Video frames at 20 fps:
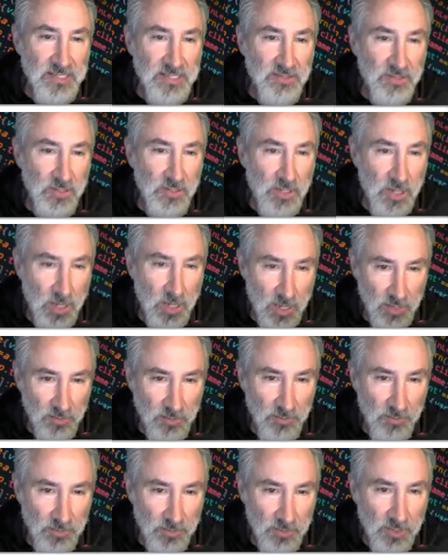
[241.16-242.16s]
set the
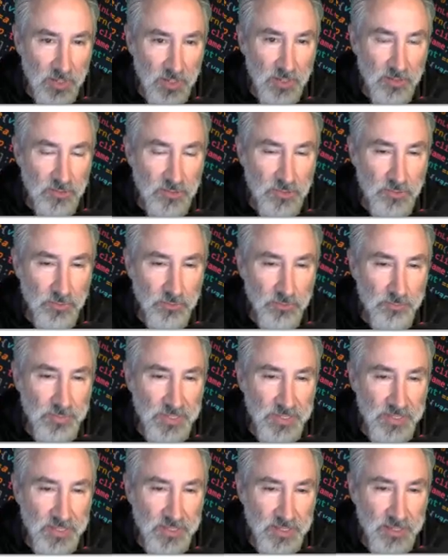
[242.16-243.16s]
color to
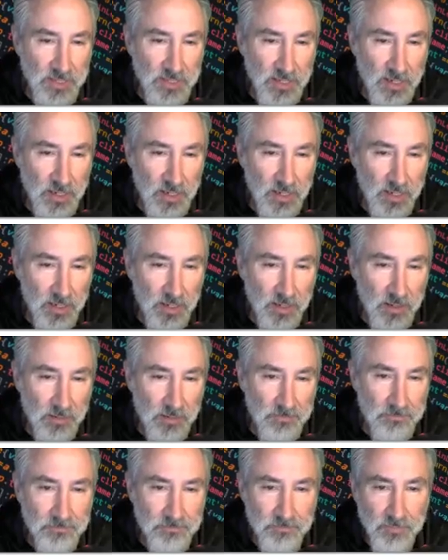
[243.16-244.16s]
be
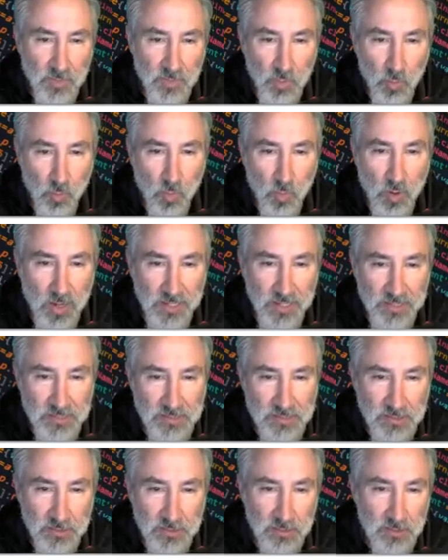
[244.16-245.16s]

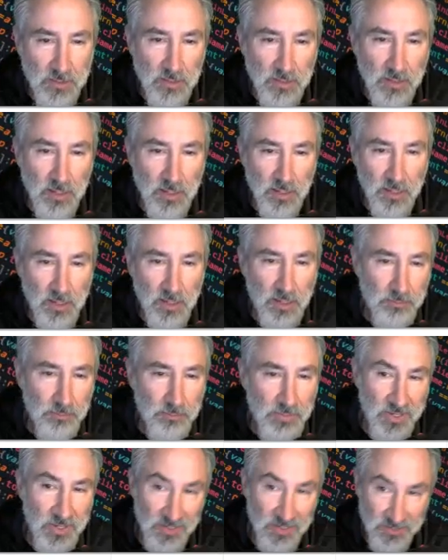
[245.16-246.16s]
white
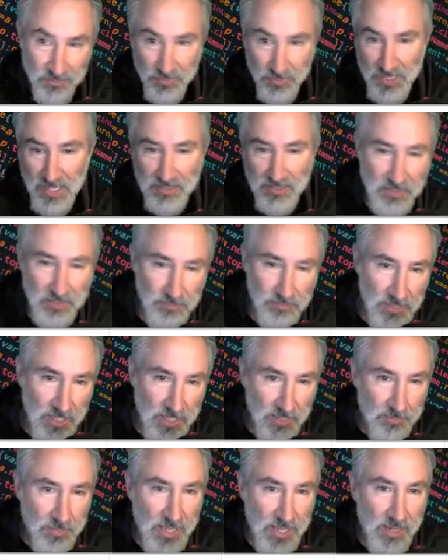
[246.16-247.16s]
because we got that
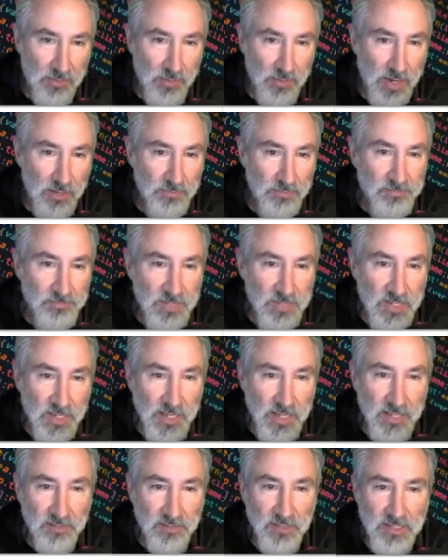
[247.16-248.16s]
black background.
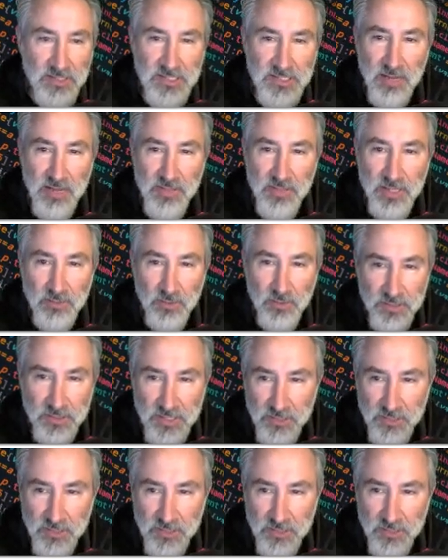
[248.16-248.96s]
And let's see how that looks.